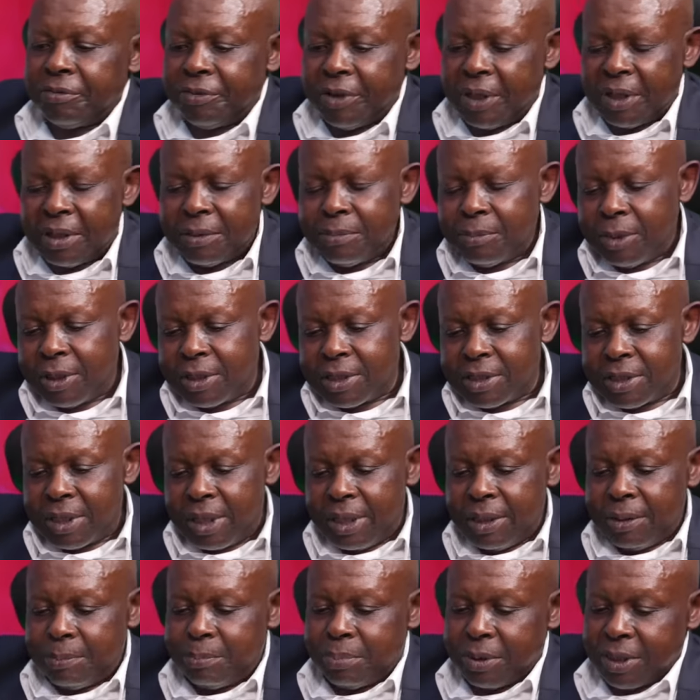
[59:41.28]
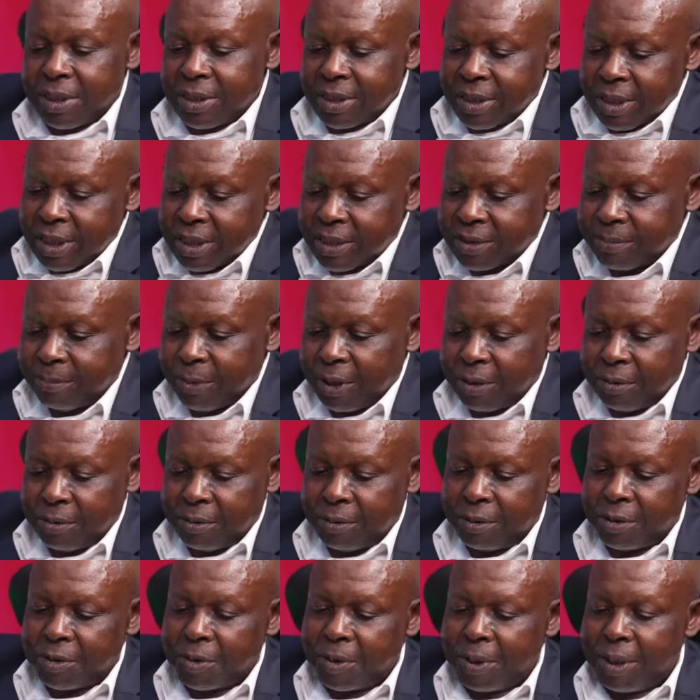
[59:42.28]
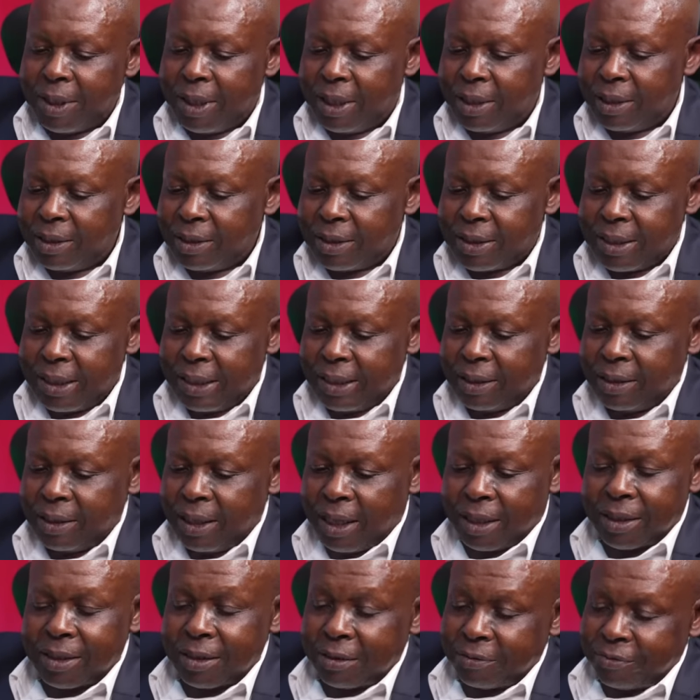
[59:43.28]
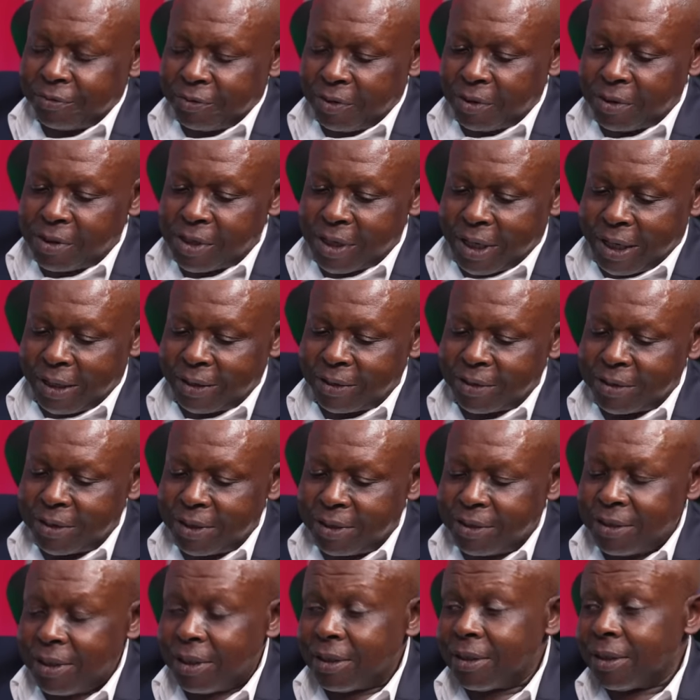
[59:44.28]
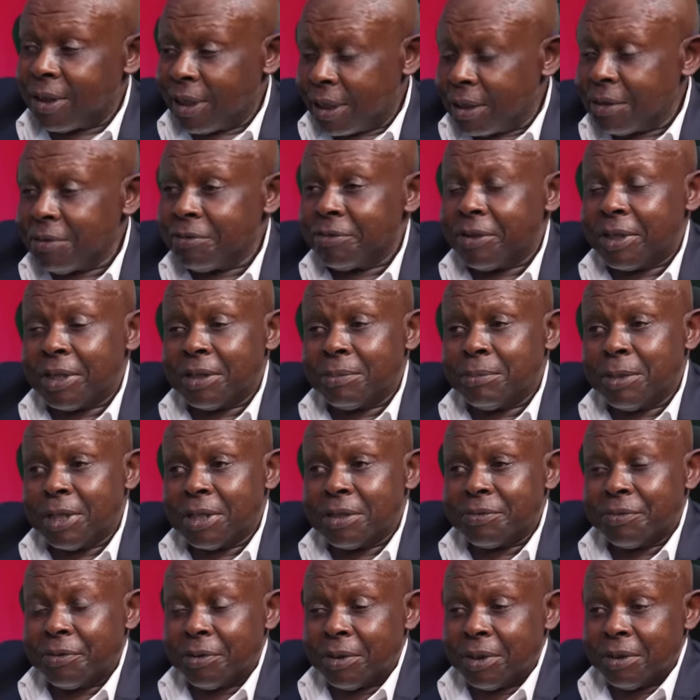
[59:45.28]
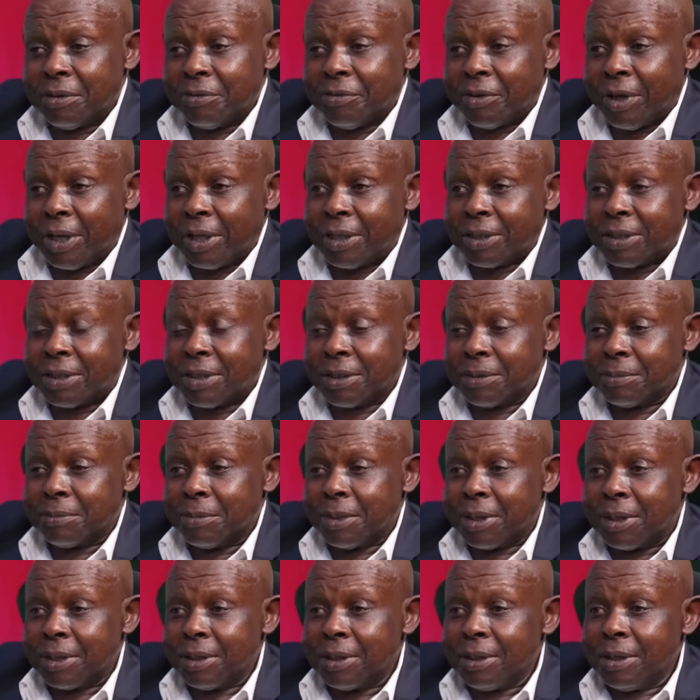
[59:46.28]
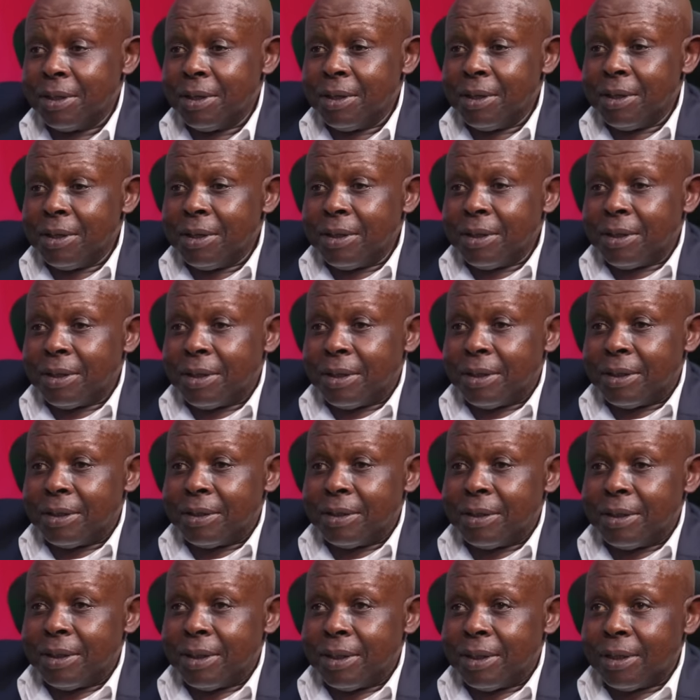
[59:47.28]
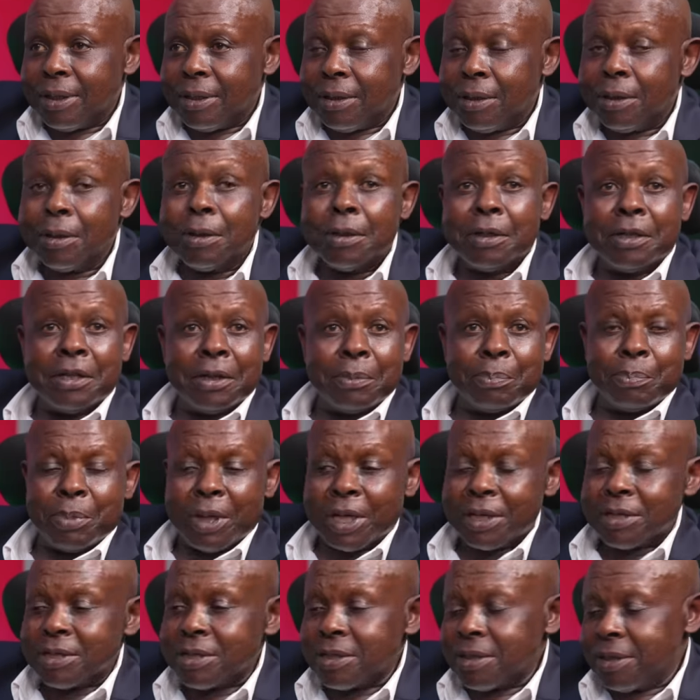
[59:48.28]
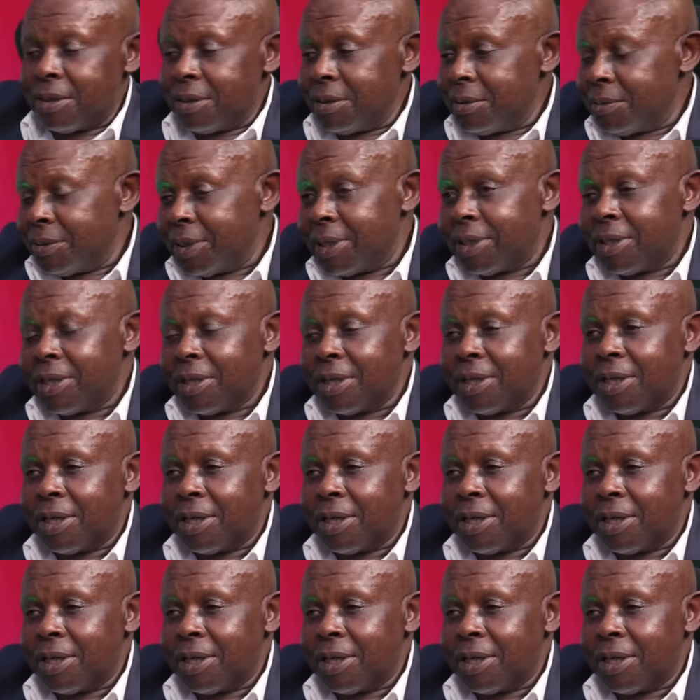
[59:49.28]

very much, uh, Princess Maotwe. I take nothing for granted, and thank you very much for inviting me. And uh, all the best with the